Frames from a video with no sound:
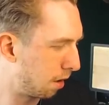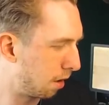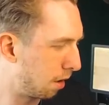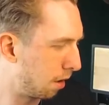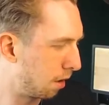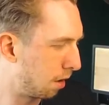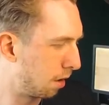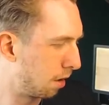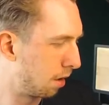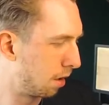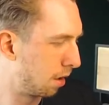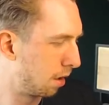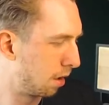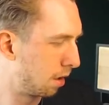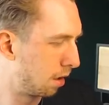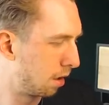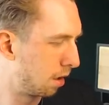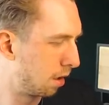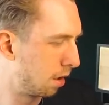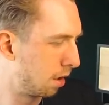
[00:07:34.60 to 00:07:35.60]

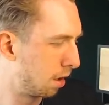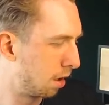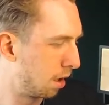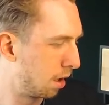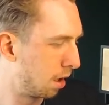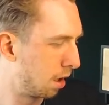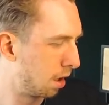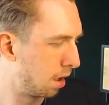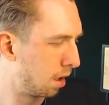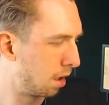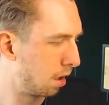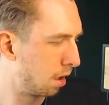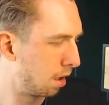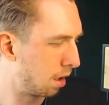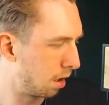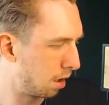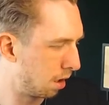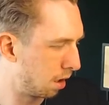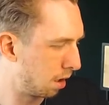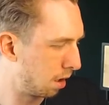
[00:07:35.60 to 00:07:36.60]

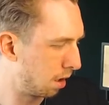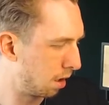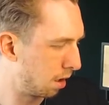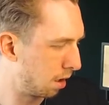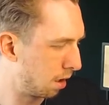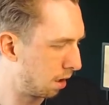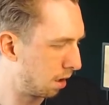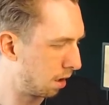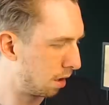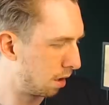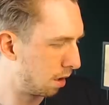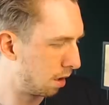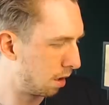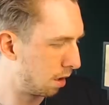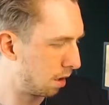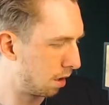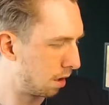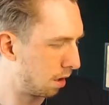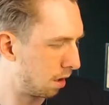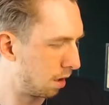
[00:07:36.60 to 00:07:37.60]

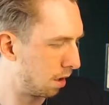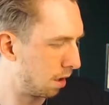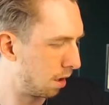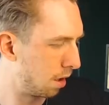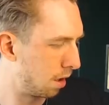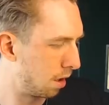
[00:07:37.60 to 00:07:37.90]
Nothing is said.